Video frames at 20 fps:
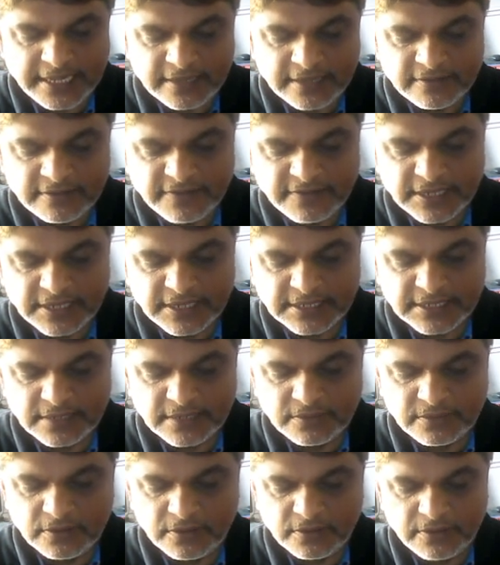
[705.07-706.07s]
can say
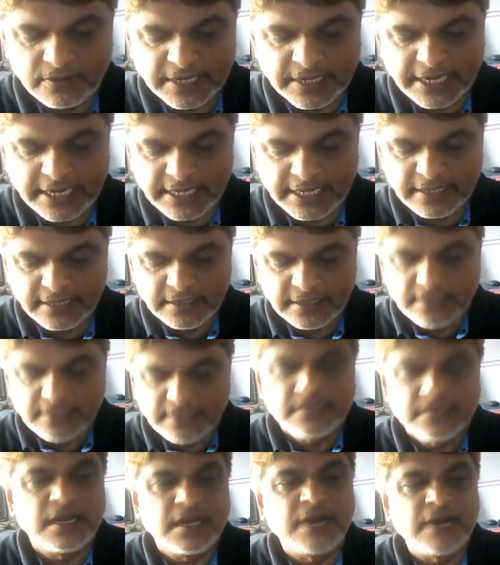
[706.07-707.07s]
what? One more
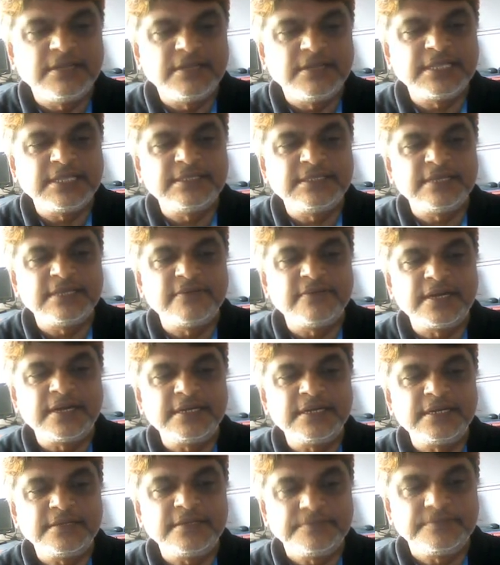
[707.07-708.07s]
example is what?
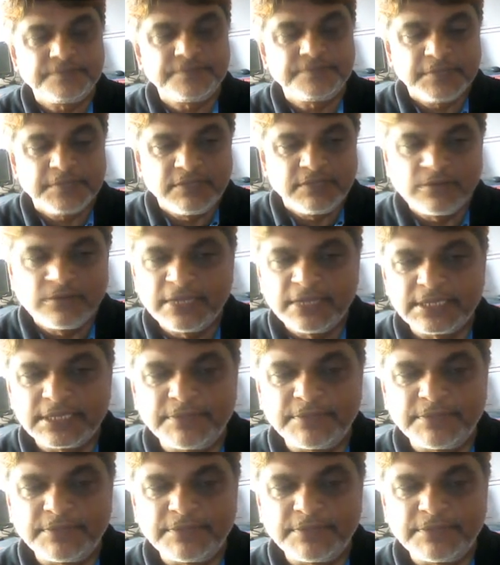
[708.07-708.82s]
Virtual functions.